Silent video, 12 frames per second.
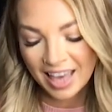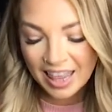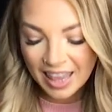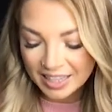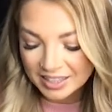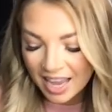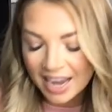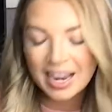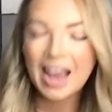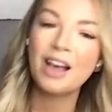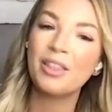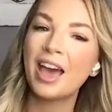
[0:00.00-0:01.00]
that's kind
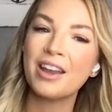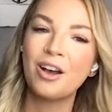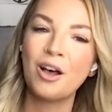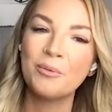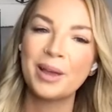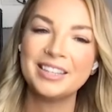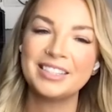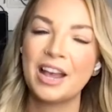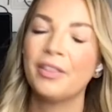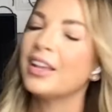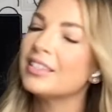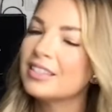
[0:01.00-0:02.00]
of how that all went
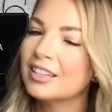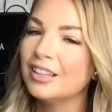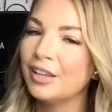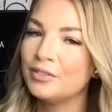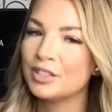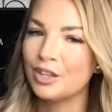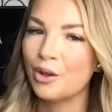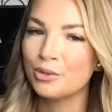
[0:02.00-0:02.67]
down. That's the Cliff's